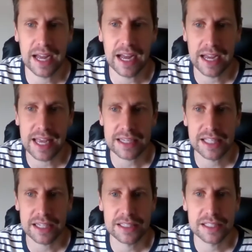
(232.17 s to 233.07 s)
I guess
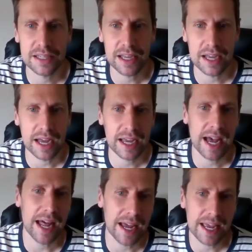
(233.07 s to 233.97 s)
that's, I
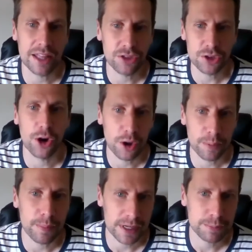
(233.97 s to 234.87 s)
can't talk
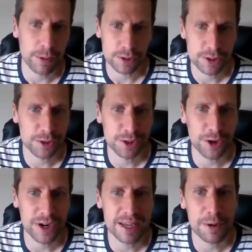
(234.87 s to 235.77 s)
about my spiritual
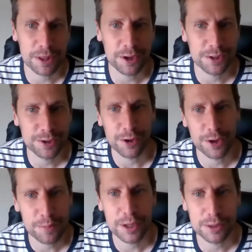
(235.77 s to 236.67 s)
journey without
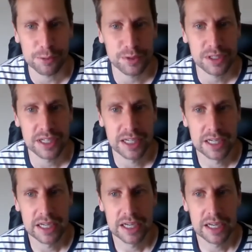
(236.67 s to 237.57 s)
talking about those
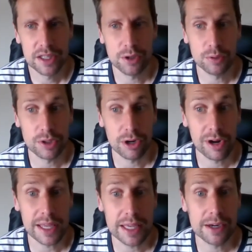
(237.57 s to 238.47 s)

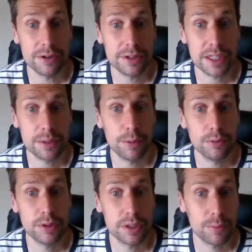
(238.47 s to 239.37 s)
early years, I
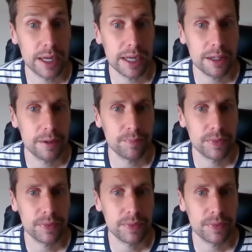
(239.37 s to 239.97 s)
suppose, as well.